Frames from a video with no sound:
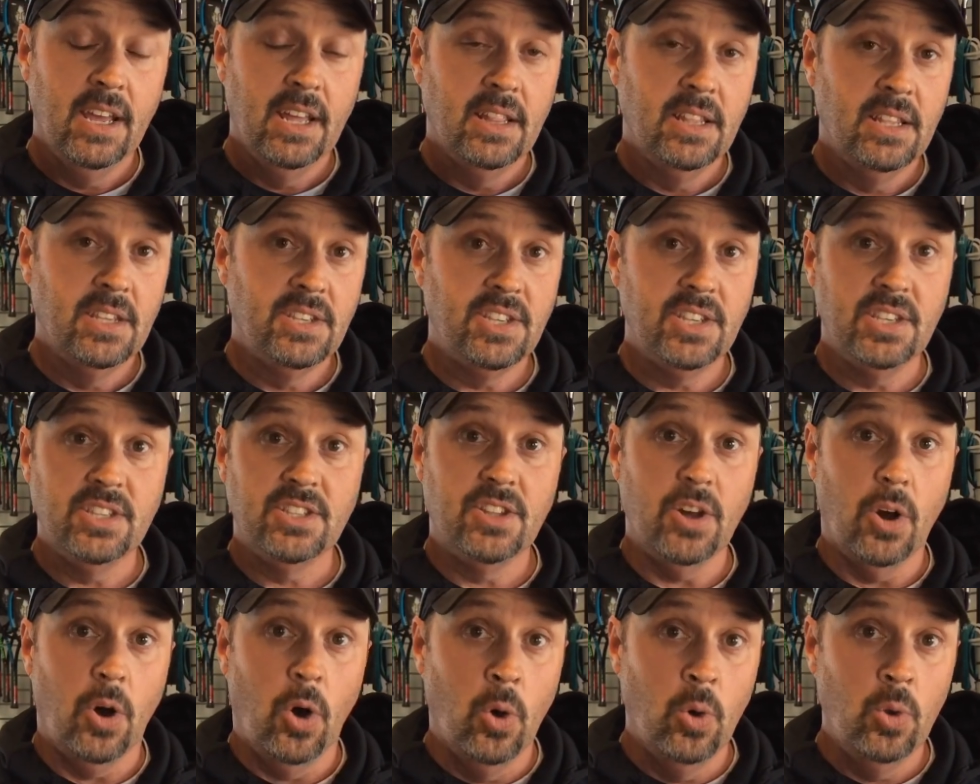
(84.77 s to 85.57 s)
this is
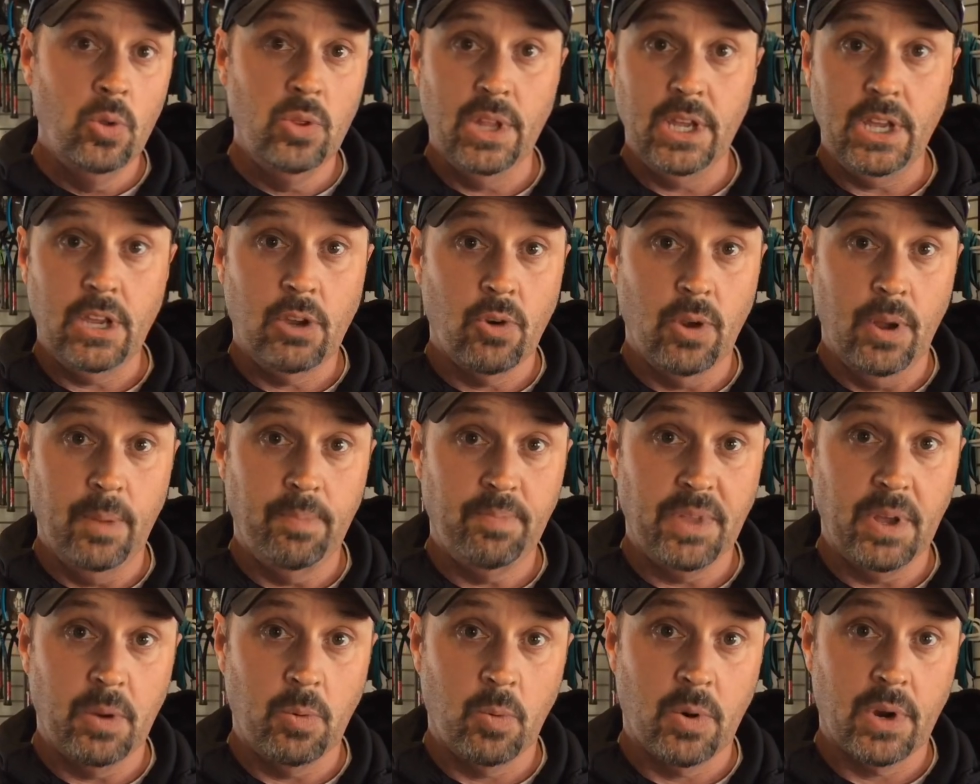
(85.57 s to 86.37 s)
the only grip
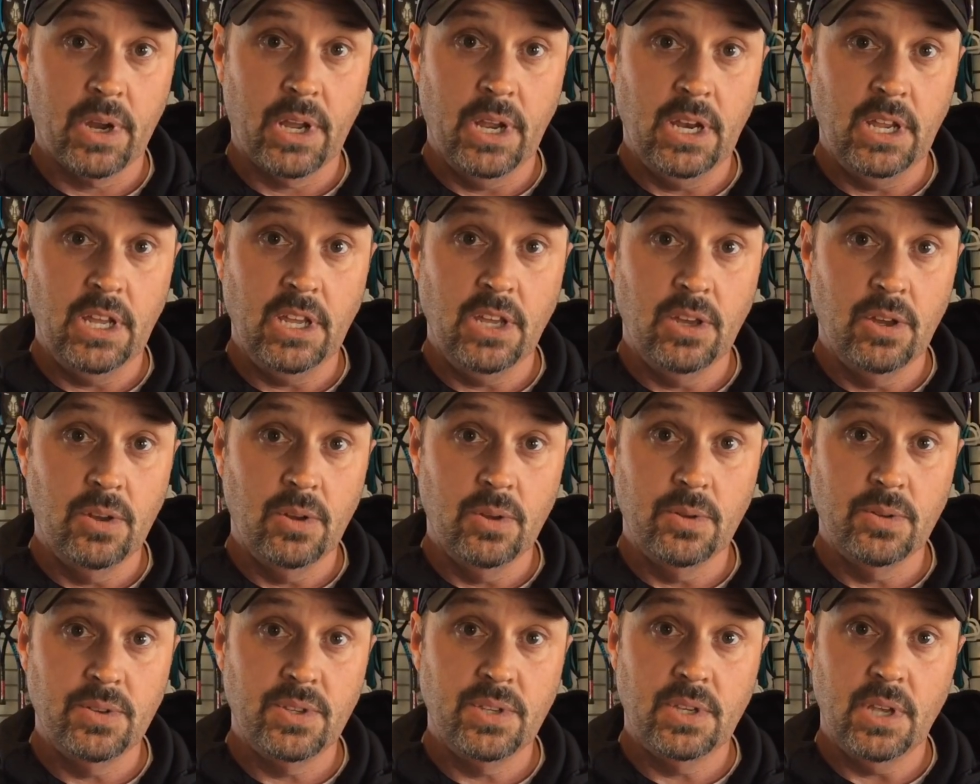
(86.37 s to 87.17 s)
that we're going to
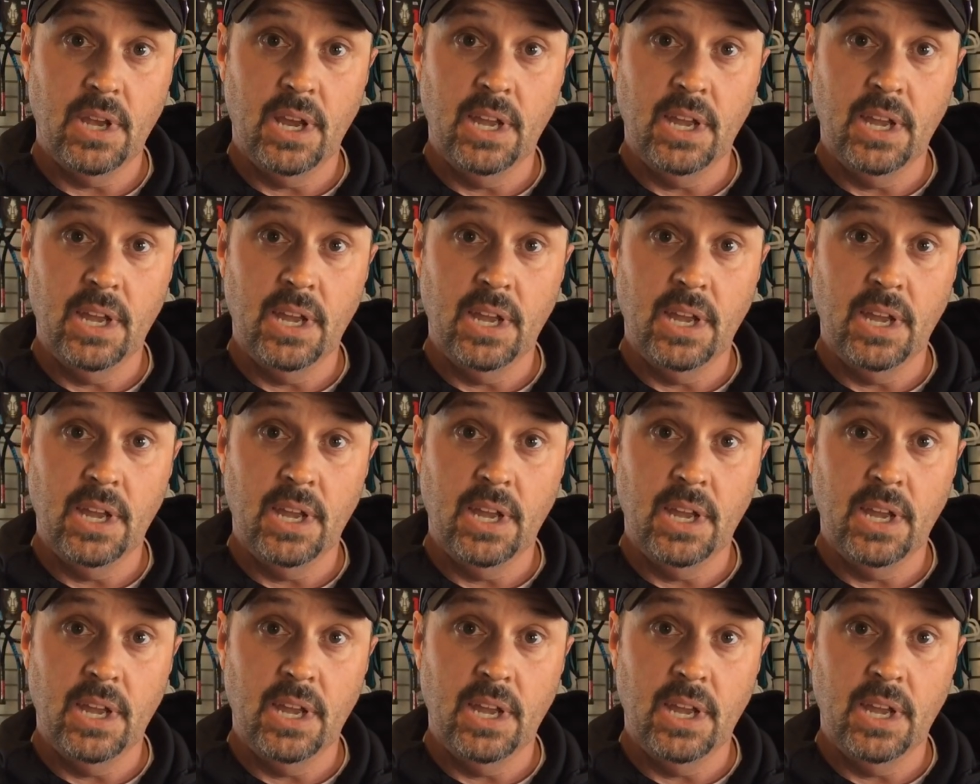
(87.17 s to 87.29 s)
use